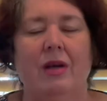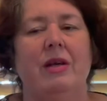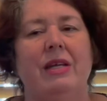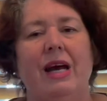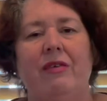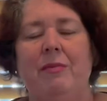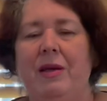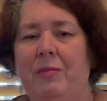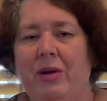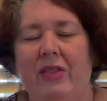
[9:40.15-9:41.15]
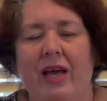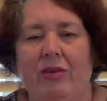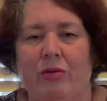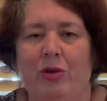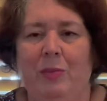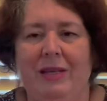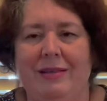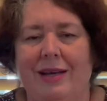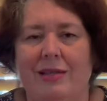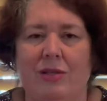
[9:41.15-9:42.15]
Now remember that grouping
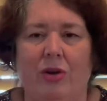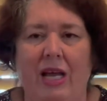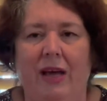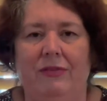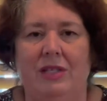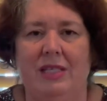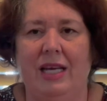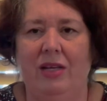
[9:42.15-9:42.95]
does not have to stay